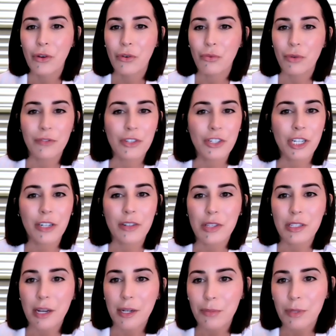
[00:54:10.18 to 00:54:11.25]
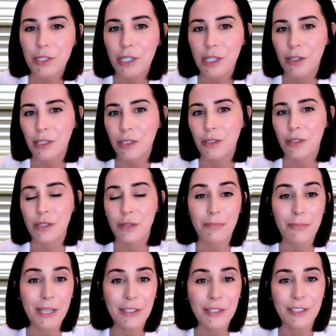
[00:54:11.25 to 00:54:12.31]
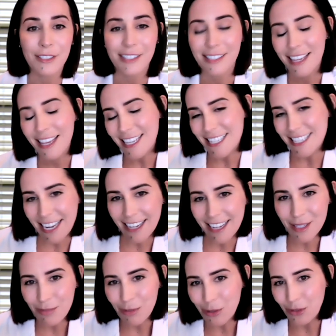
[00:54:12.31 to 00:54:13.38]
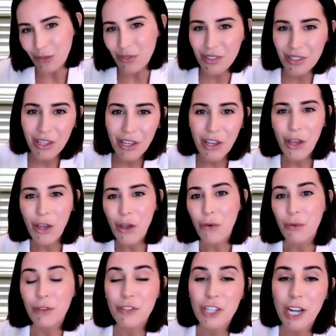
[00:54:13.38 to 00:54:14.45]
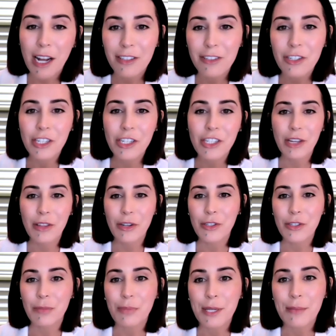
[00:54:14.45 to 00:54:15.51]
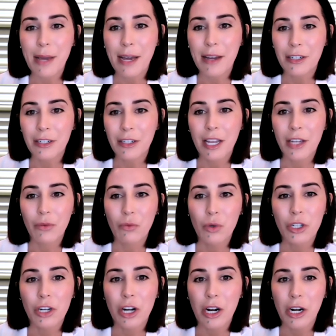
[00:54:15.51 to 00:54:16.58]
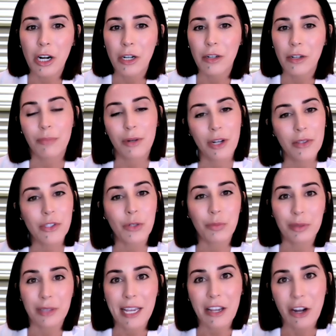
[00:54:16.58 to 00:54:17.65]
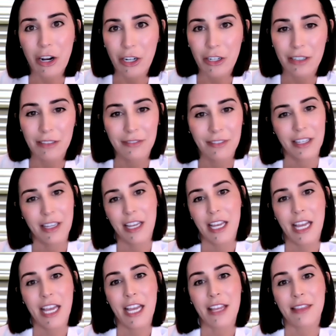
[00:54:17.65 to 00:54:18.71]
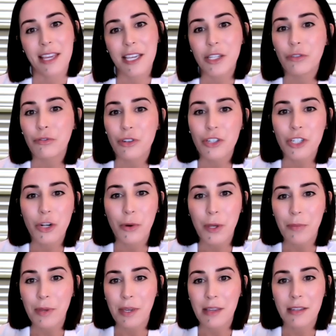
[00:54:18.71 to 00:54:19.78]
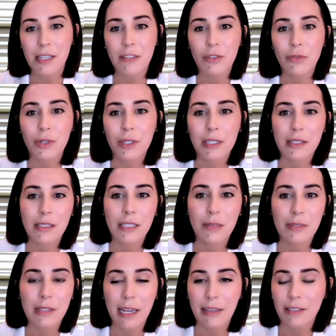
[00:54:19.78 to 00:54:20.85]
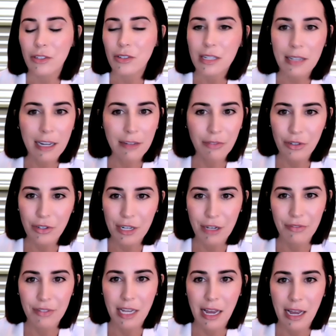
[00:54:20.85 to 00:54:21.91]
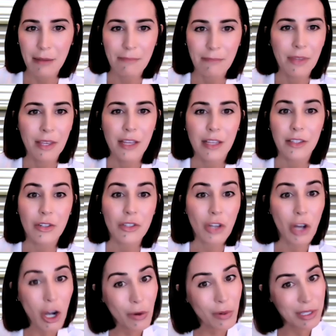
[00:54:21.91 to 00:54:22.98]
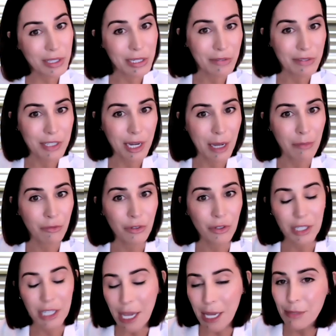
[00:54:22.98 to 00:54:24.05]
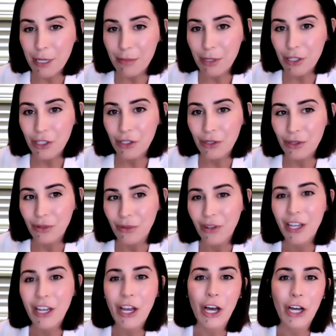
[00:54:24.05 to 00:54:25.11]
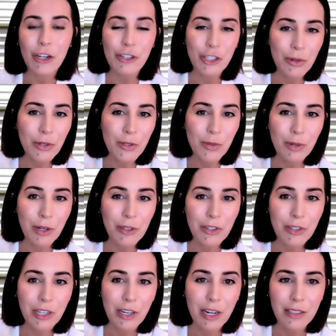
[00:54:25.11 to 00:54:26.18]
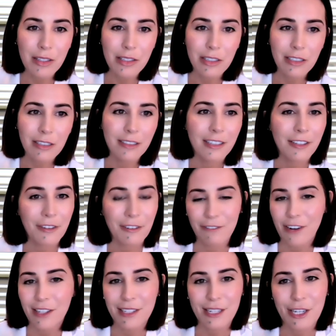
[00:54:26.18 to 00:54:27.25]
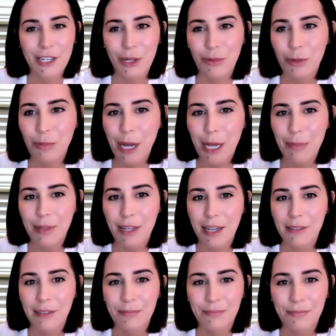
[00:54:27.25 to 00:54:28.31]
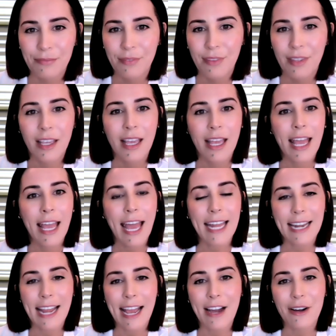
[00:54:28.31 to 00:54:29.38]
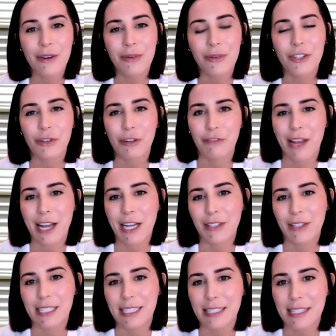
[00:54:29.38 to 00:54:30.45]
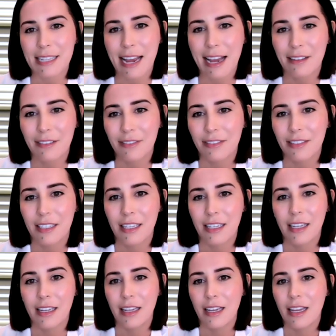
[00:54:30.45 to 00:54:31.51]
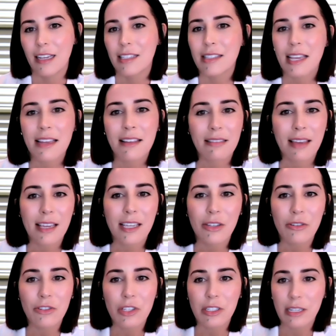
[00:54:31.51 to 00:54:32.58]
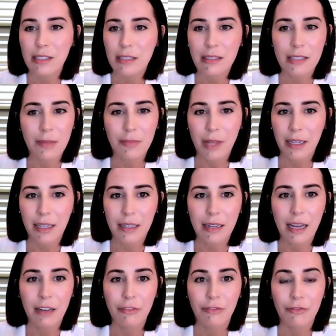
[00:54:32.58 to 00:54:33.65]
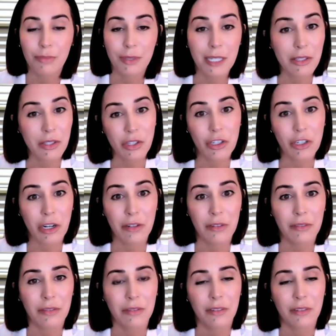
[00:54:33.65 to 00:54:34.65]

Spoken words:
We've shared study materials, meals, dance moves. We've challenged each other to be better and work hard, but also play hard. Thank you for showing me that even when it seems like there's never enough time, there's always enough time for a KBBQ, a Jonas Brothers concert, or volunteering with Pipeline. And now to our faculty and staff. Saying thank you just doesn't seem like enough, but it's a start.